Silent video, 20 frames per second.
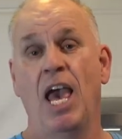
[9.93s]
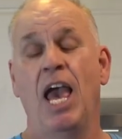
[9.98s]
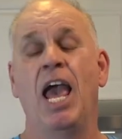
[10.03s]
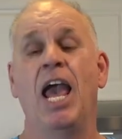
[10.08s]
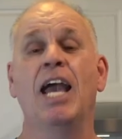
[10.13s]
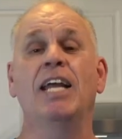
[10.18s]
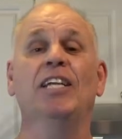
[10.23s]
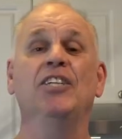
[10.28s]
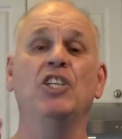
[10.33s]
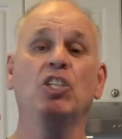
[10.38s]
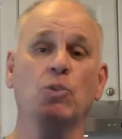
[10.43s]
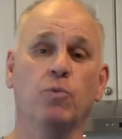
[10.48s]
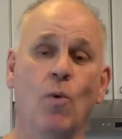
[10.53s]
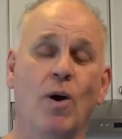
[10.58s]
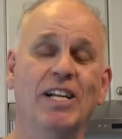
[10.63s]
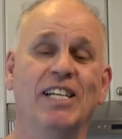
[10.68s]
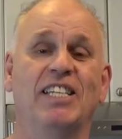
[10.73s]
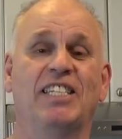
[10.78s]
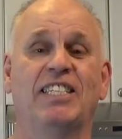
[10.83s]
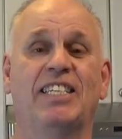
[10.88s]
And I just
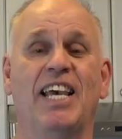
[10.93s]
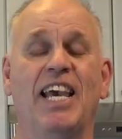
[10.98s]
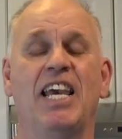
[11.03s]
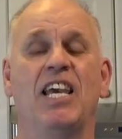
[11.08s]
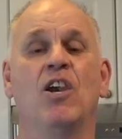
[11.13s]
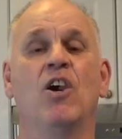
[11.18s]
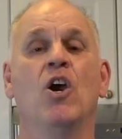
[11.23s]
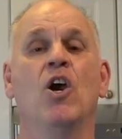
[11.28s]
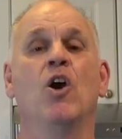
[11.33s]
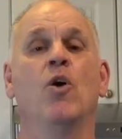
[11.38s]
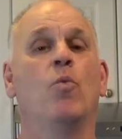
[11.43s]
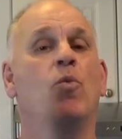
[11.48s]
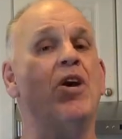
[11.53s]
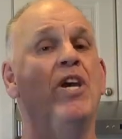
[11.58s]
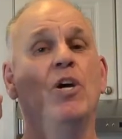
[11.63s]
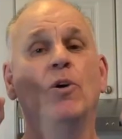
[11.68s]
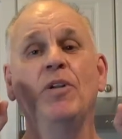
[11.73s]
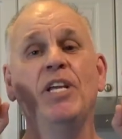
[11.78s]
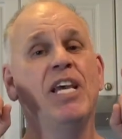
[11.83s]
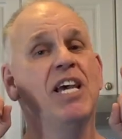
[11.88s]
want to say, we
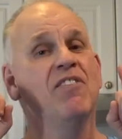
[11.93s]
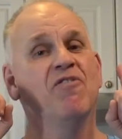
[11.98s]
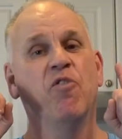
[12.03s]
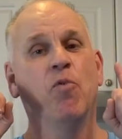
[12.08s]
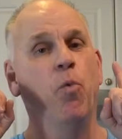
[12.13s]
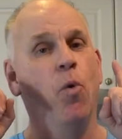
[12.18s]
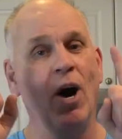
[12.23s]
only have